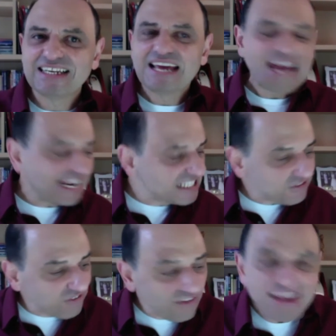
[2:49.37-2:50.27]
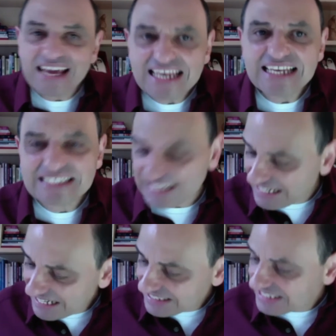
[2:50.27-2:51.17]
And it's very easy
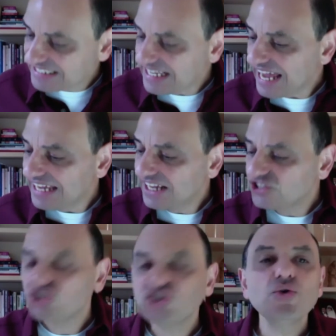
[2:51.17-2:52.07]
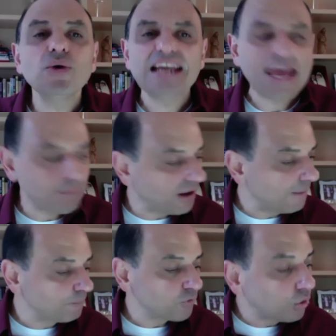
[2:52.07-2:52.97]
to say to a neighbor
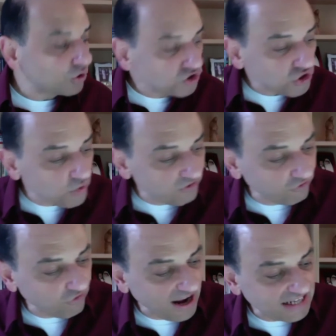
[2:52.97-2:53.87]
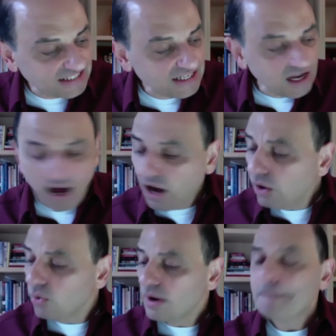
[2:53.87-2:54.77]
or to a friend,
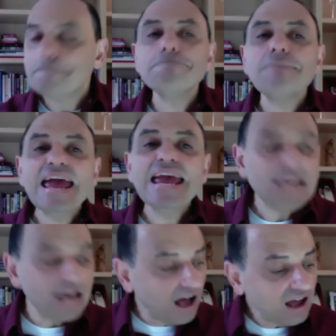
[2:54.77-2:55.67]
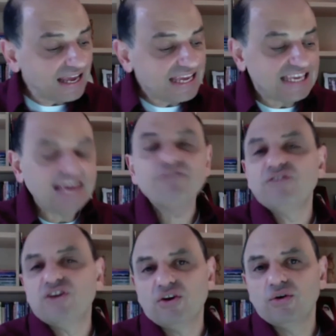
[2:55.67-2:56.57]
oh, may I give
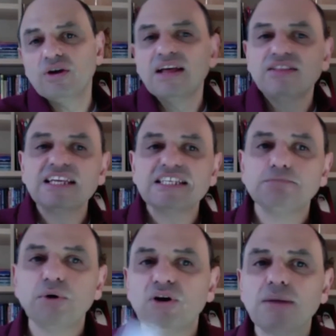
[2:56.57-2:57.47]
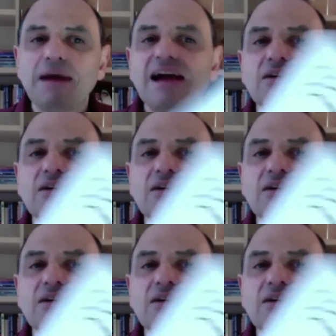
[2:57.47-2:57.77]
you this book about